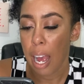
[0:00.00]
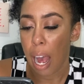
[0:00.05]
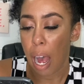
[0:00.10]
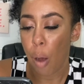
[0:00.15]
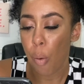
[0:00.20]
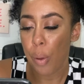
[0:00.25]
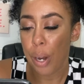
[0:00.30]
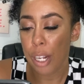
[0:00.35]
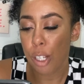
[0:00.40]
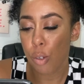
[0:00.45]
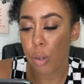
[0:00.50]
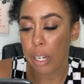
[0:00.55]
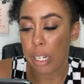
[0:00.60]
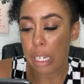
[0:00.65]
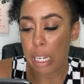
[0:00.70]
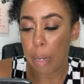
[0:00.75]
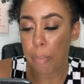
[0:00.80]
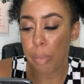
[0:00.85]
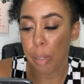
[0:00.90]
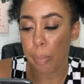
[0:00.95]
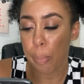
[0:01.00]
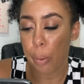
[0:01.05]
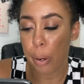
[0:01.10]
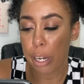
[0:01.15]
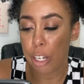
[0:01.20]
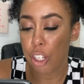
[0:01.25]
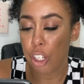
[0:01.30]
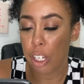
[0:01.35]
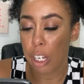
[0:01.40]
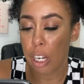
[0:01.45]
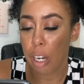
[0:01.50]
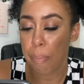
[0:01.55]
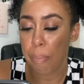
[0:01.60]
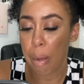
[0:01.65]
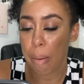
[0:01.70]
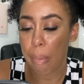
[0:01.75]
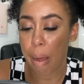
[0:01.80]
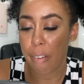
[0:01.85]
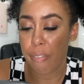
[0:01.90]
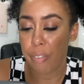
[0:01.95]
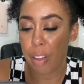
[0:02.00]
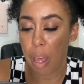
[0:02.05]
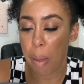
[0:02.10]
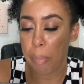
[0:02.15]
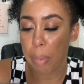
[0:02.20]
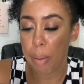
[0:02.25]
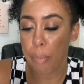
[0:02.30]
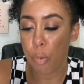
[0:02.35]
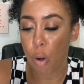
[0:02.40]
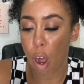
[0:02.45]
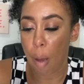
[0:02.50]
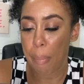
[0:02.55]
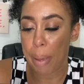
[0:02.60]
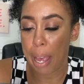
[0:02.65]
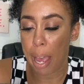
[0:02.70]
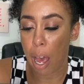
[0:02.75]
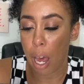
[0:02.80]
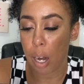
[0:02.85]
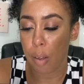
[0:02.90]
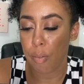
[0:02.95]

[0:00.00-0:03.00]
I went into a deep depression, but my family brought me out